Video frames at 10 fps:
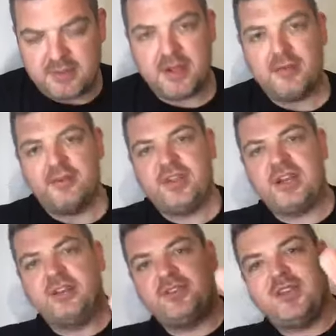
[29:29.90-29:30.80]
we're
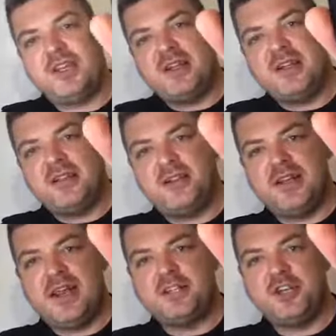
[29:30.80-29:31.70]
starting to see the
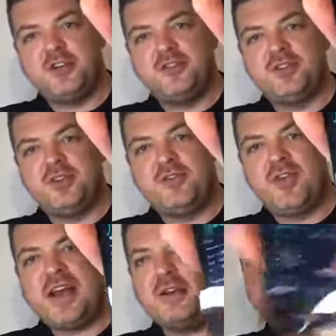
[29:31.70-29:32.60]
Dow Jones
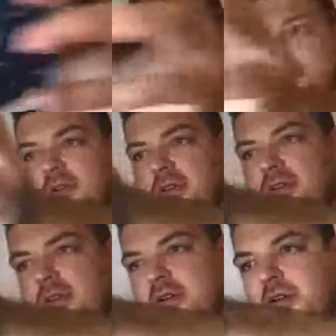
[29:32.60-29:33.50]
fail
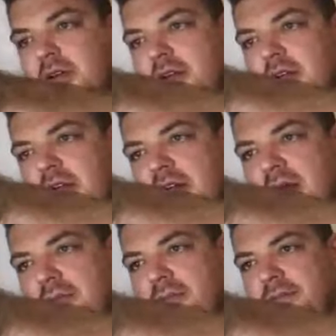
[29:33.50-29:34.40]

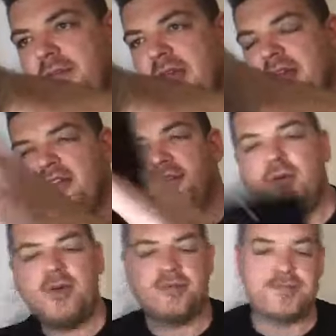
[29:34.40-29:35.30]
at this
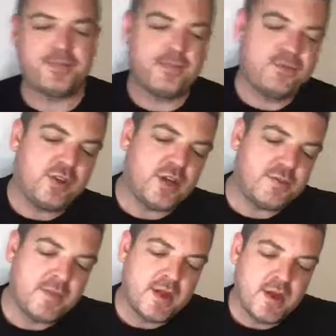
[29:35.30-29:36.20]
point.
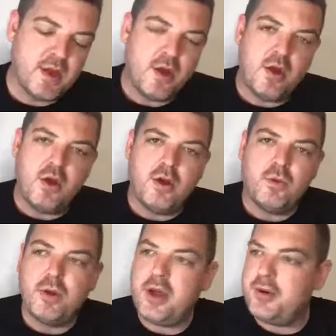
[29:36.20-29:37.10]
So
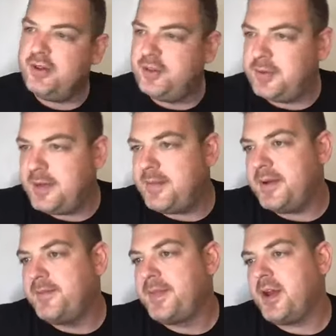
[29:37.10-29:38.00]
we are in
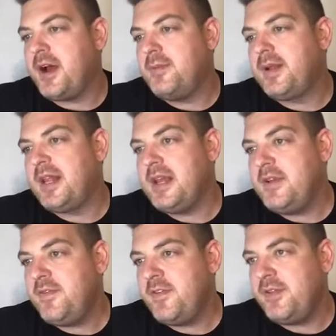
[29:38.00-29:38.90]
September. I
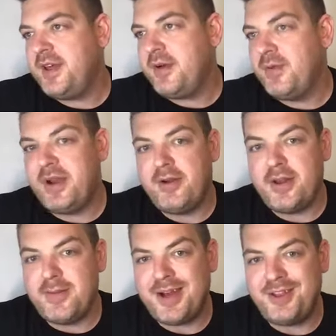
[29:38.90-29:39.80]
believe that we are in
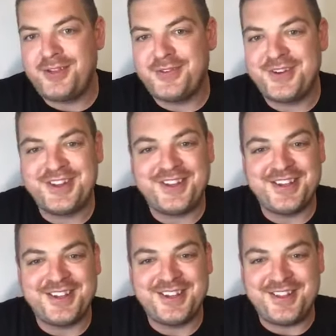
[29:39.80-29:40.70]
the month of where
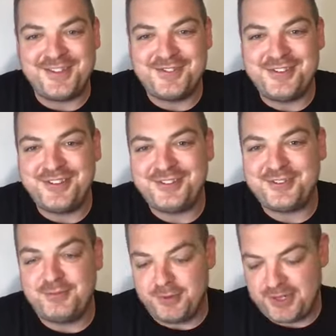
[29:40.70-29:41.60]
the truth
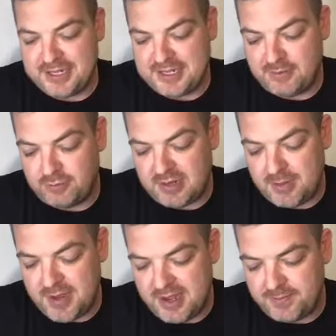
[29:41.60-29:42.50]
will
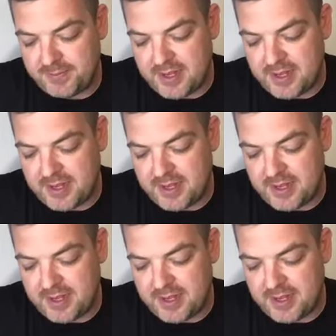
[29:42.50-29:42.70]
come out.